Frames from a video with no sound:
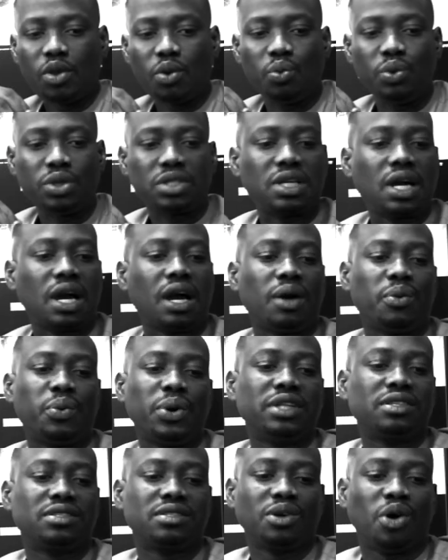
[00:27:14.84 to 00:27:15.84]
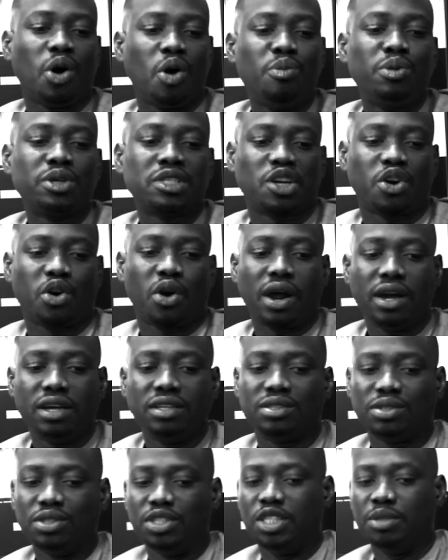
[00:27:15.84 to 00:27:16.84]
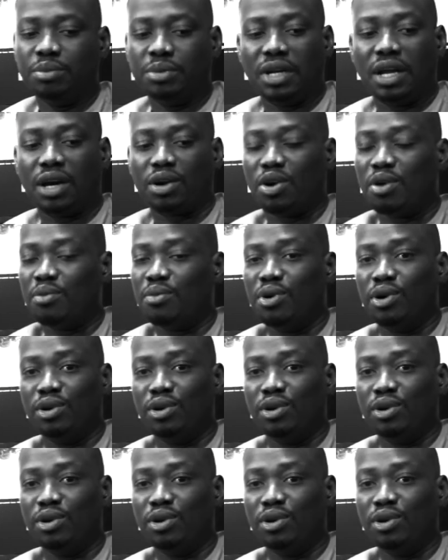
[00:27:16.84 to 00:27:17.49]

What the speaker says: we shot, I went almost crying to Jimmy, like, oh,